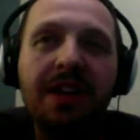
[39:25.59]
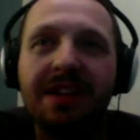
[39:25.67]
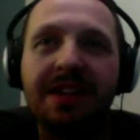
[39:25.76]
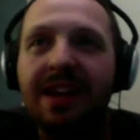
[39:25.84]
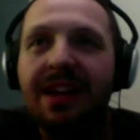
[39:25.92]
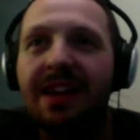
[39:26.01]
and
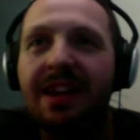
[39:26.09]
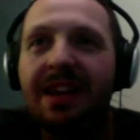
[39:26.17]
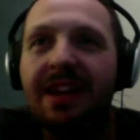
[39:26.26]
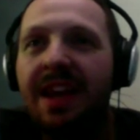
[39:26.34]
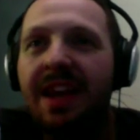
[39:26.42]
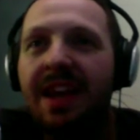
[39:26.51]
then
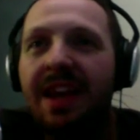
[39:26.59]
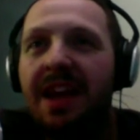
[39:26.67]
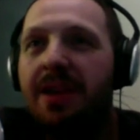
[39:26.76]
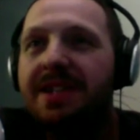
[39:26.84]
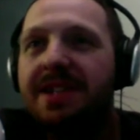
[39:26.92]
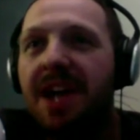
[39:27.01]
he had
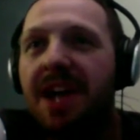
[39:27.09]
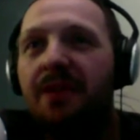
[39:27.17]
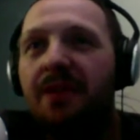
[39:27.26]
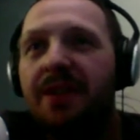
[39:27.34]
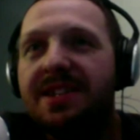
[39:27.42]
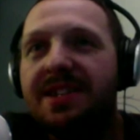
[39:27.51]
that
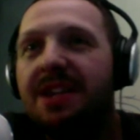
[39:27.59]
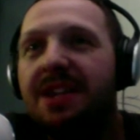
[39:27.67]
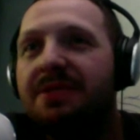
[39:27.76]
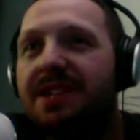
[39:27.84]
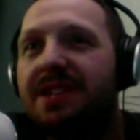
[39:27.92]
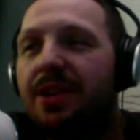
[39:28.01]
press
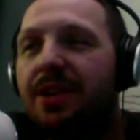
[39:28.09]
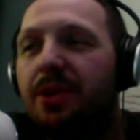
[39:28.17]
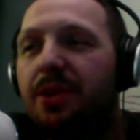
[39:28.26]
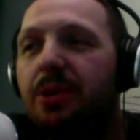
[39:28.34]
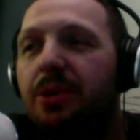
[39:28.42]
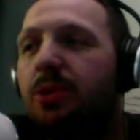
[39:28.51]
conference, and then it was like,